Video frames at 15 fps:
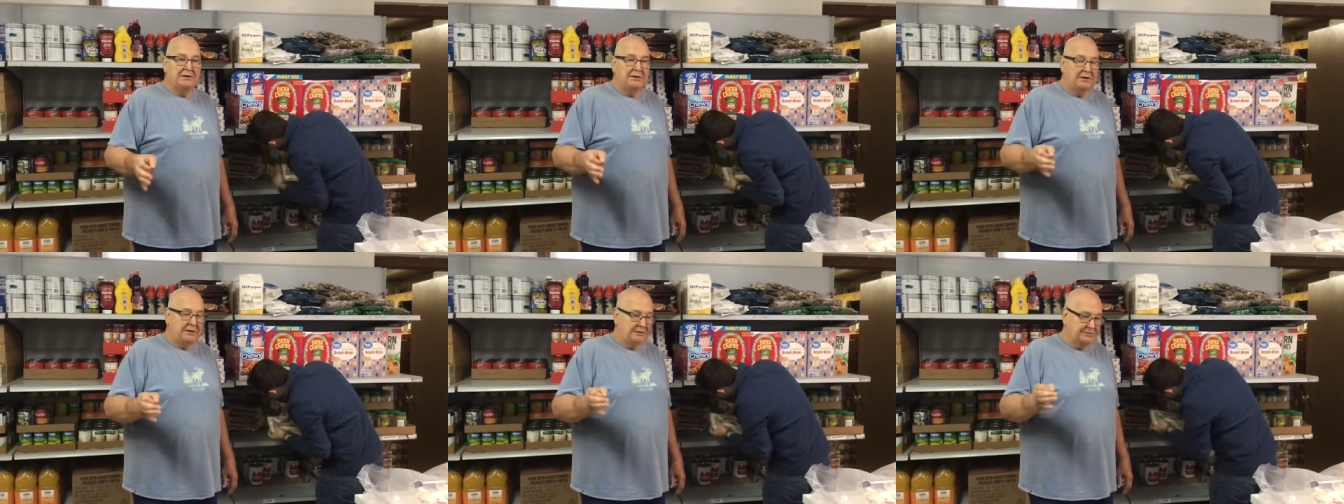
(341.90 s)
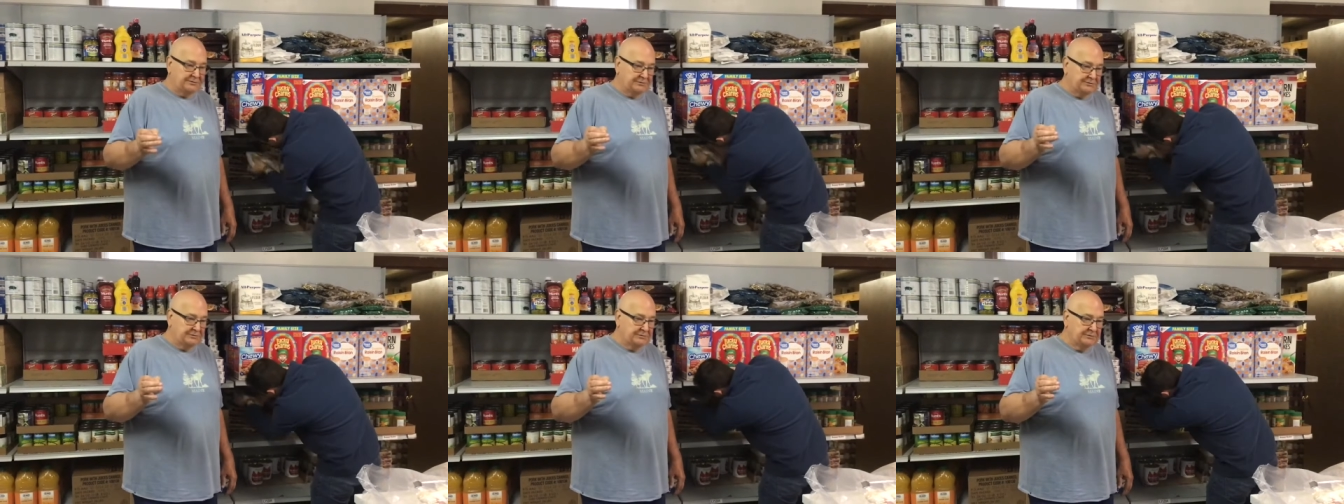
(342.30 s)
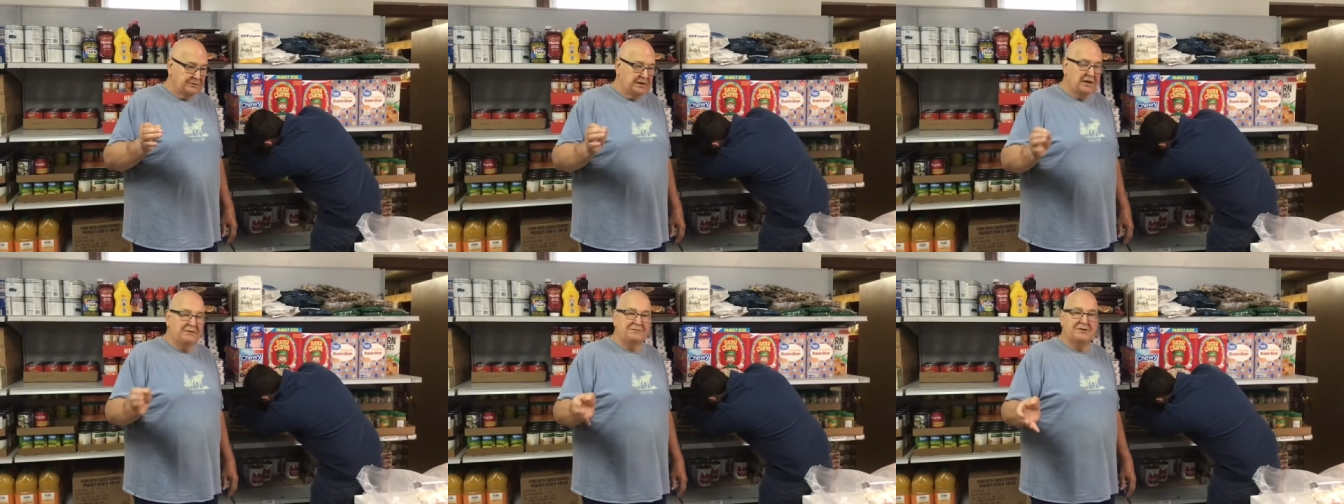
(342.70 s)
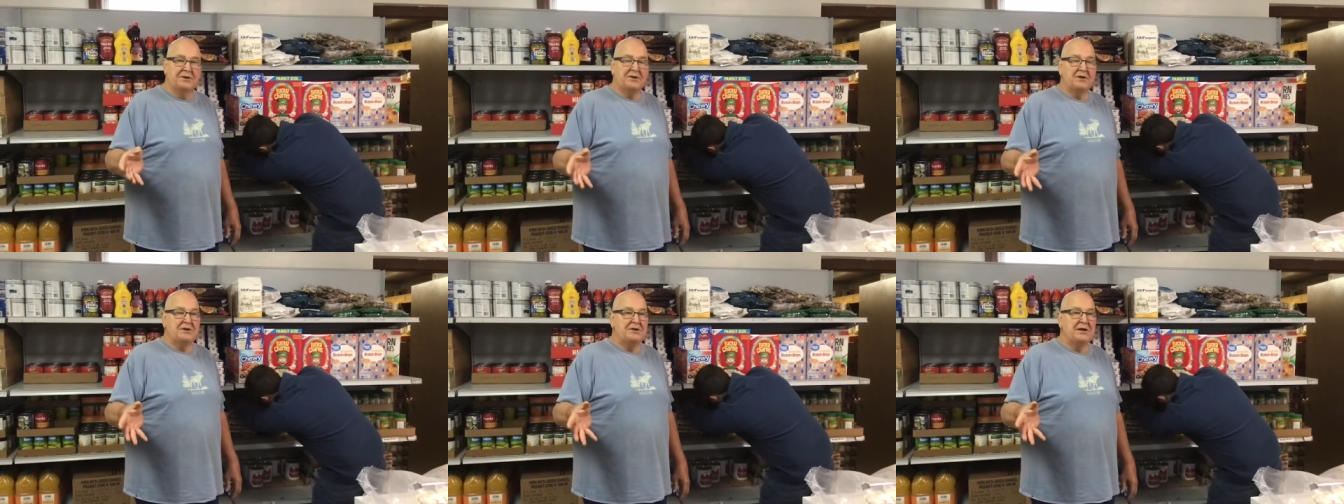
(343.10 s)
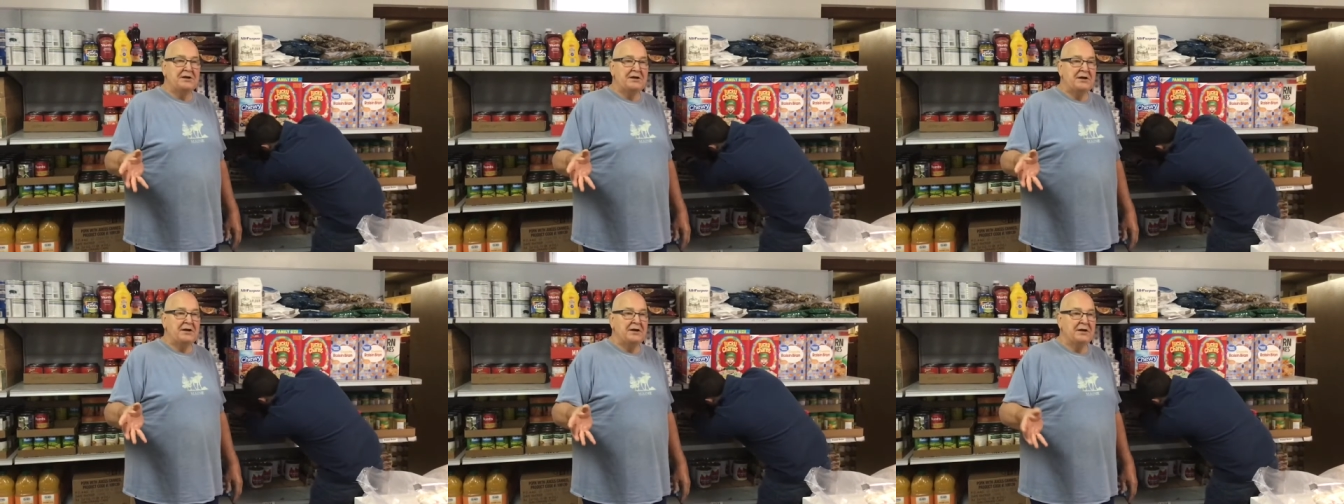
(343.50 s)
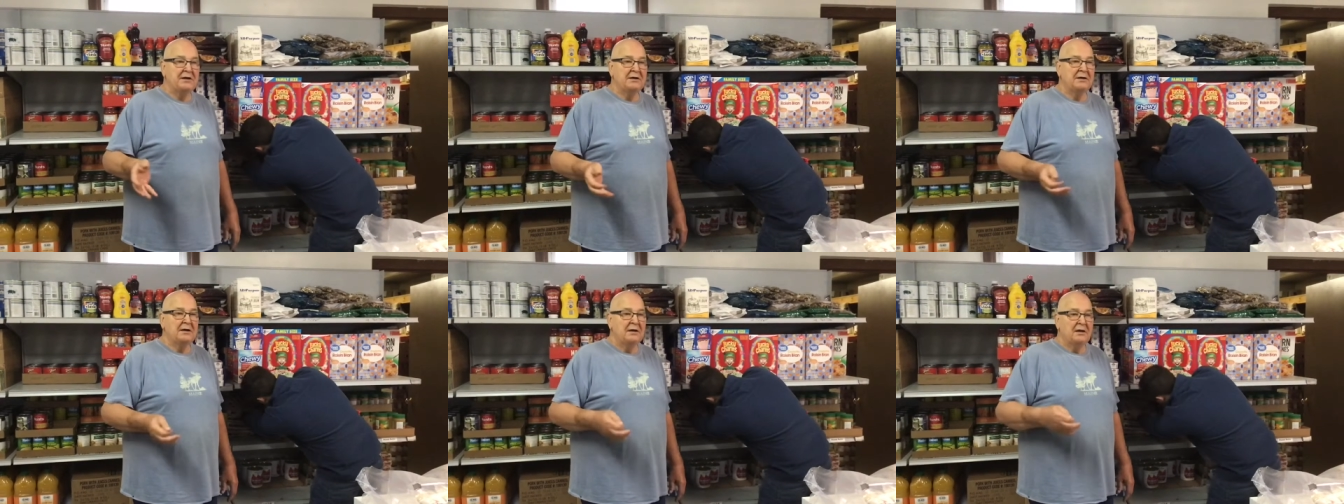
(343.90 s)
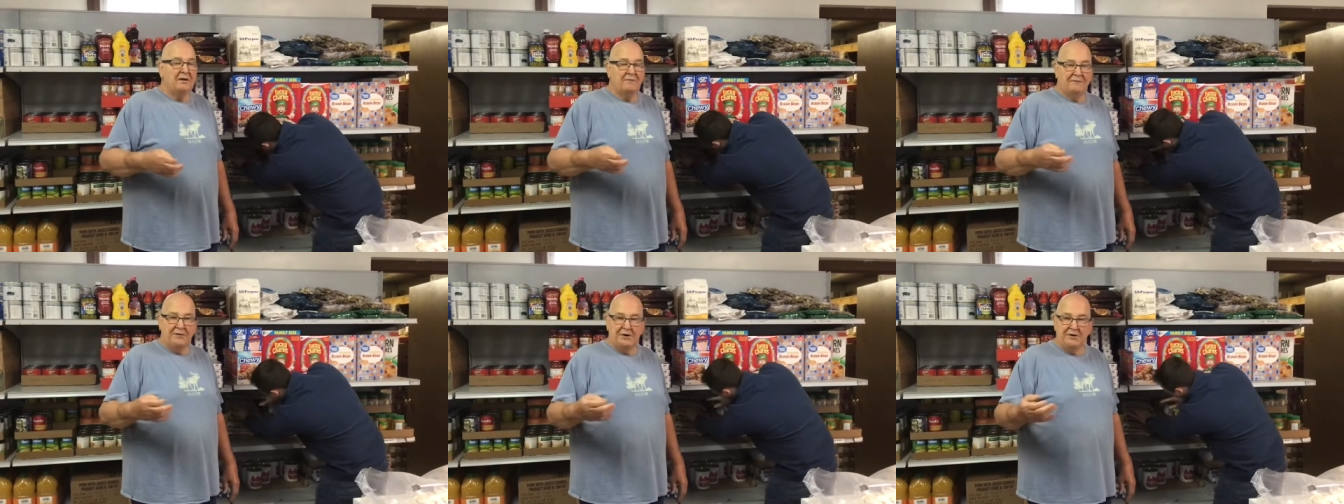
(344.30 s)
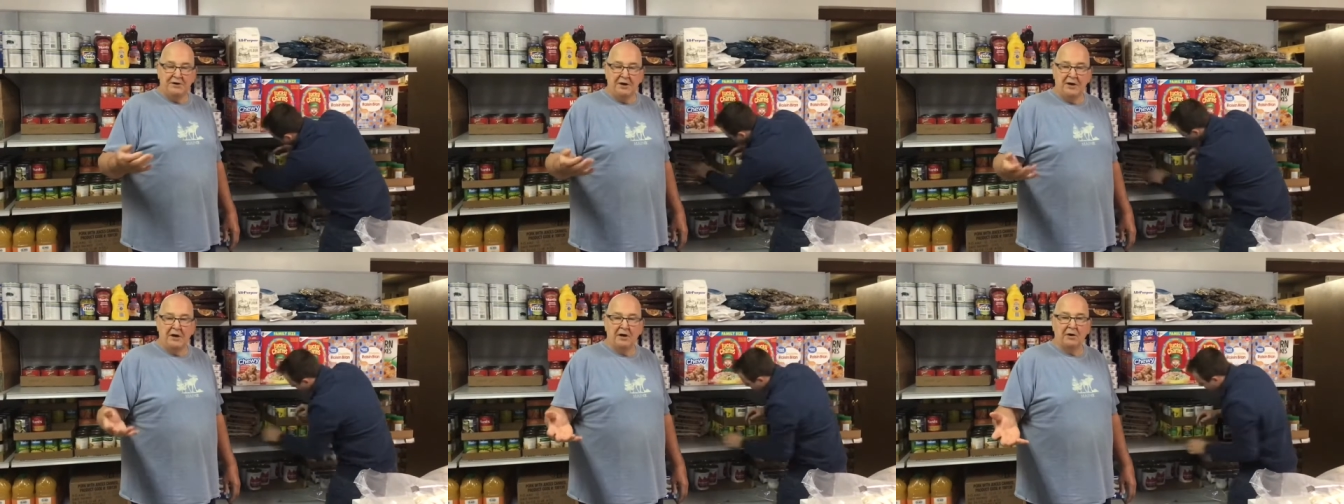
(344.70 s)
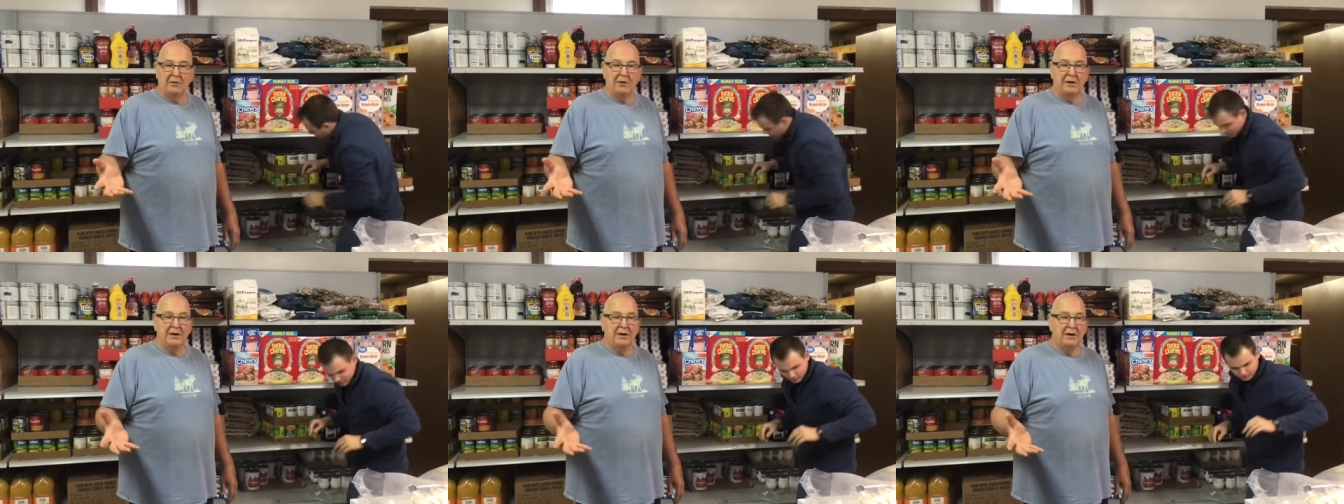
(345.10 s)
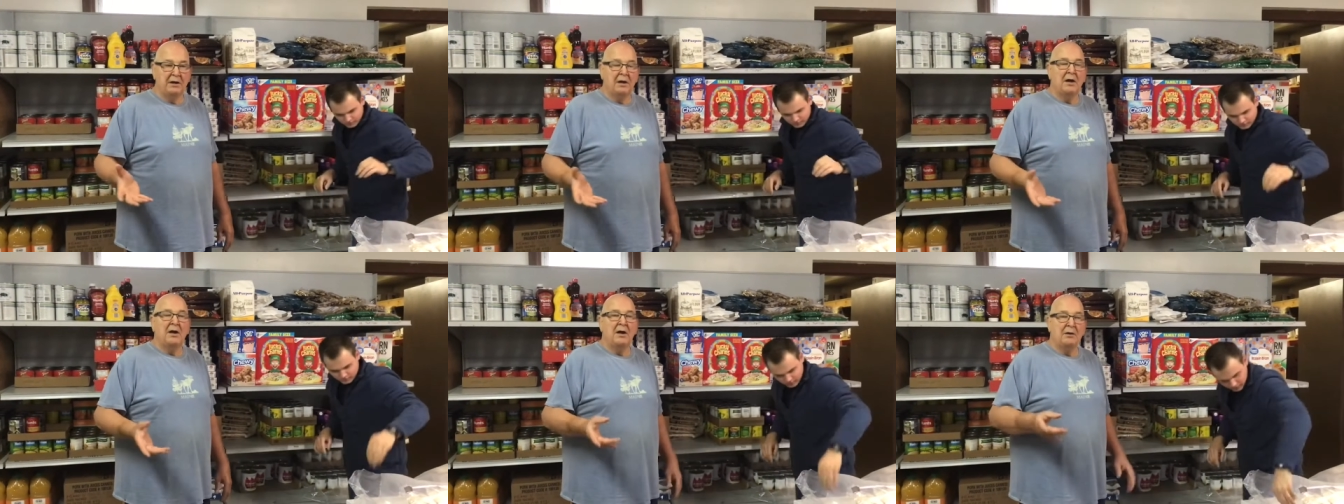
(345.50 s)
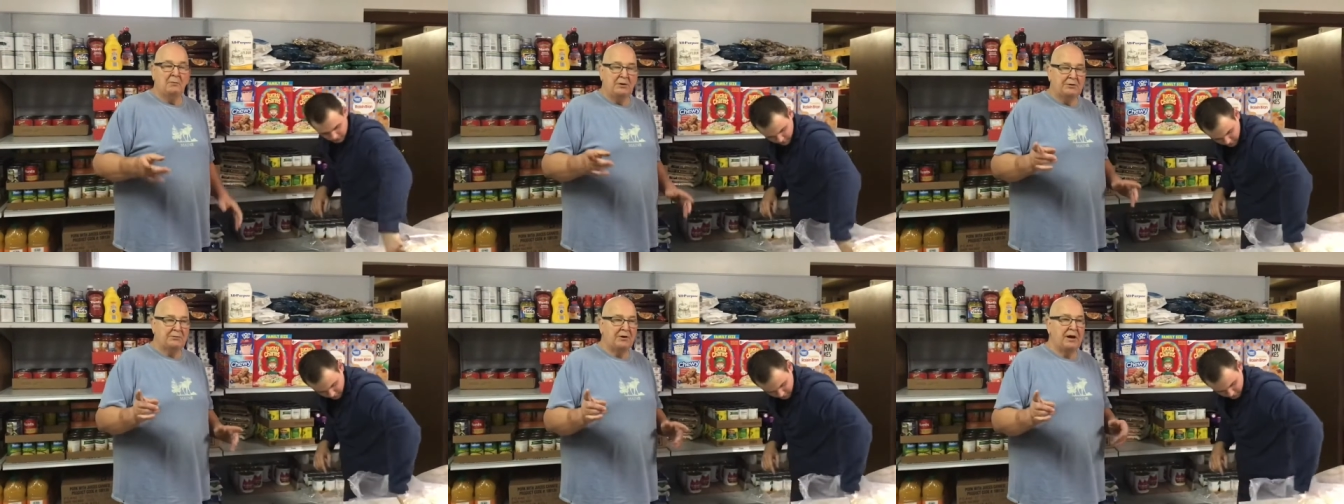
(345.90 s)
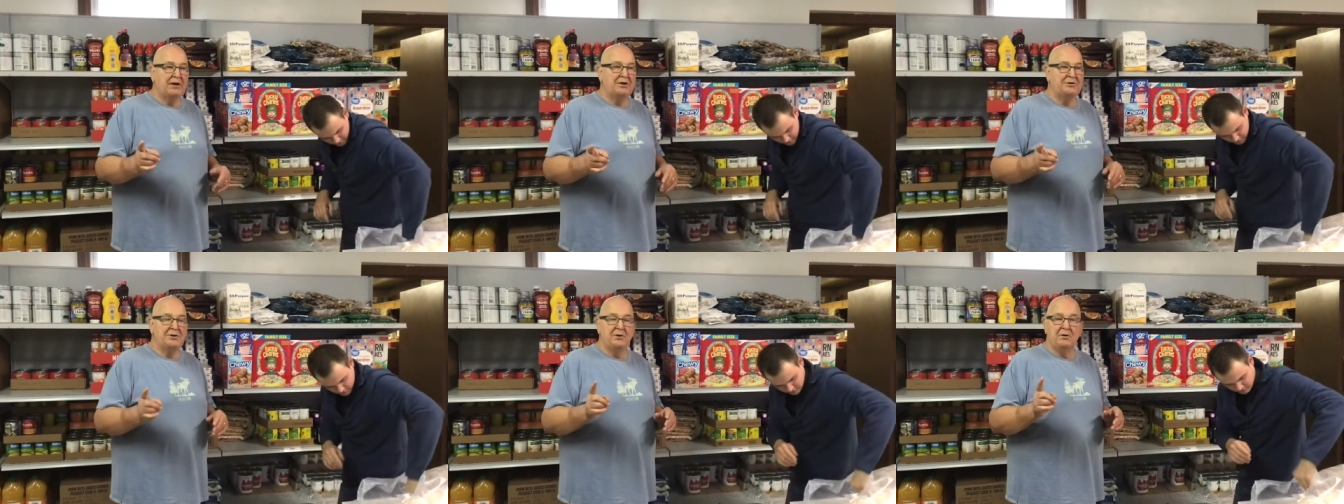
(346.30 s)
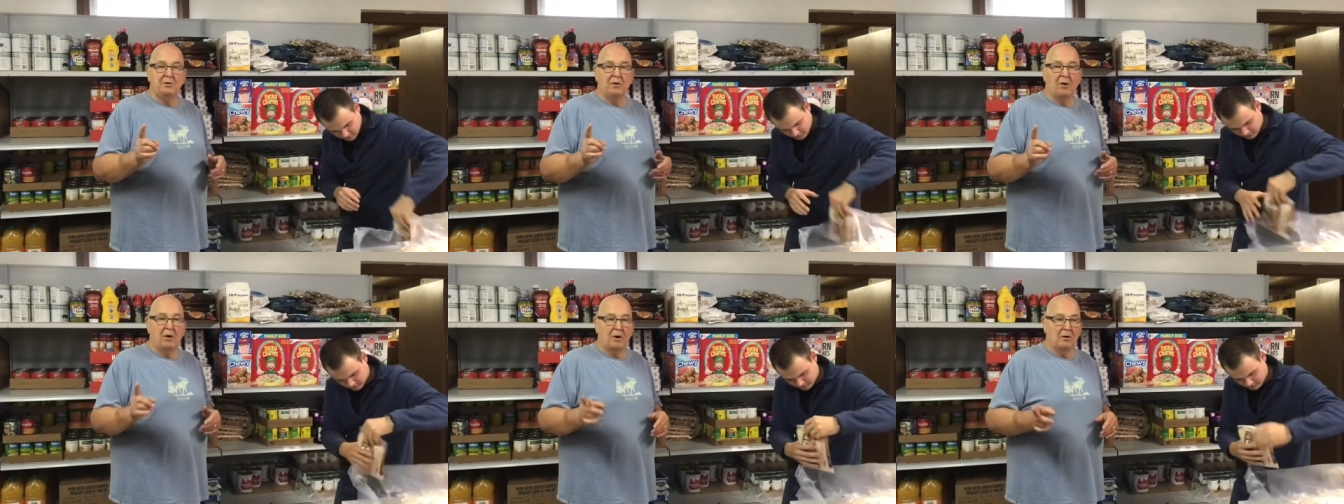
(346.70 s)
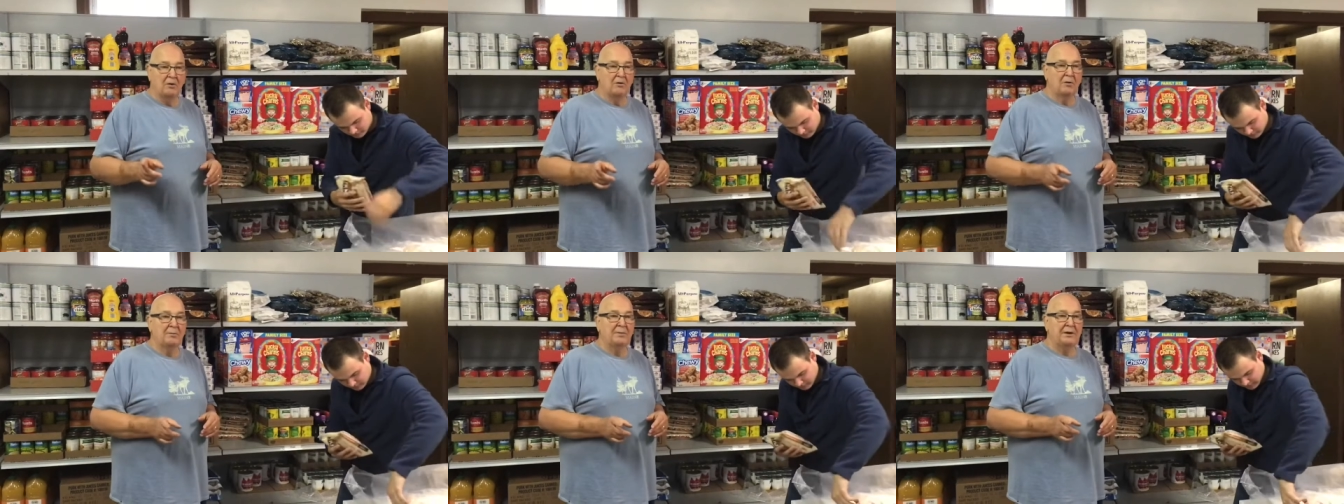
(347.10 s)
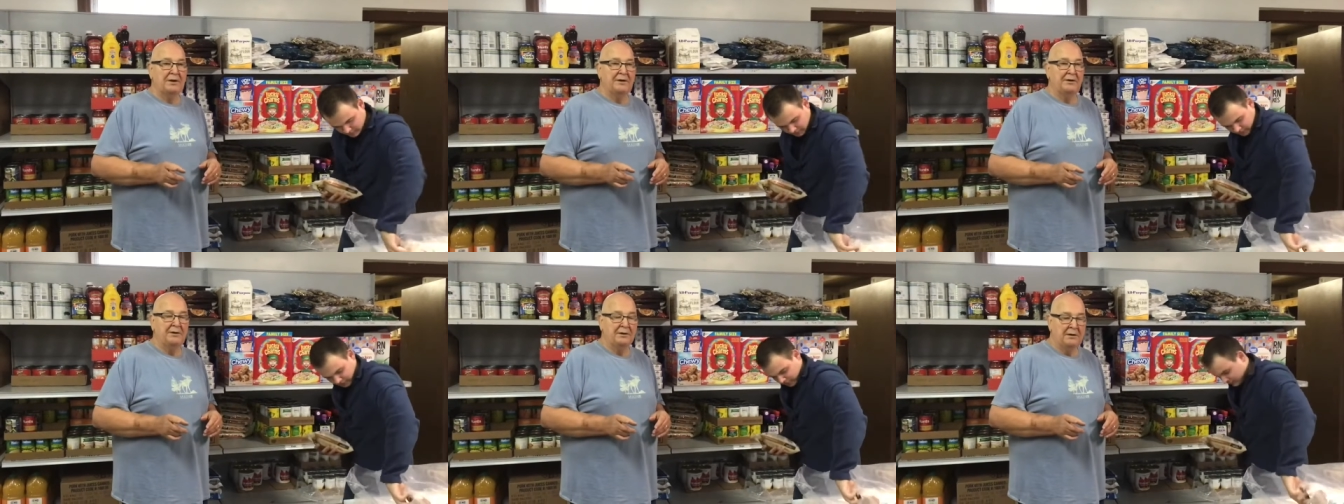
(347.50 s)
is give to the needy, feed the hungry, and we try to do our little bit.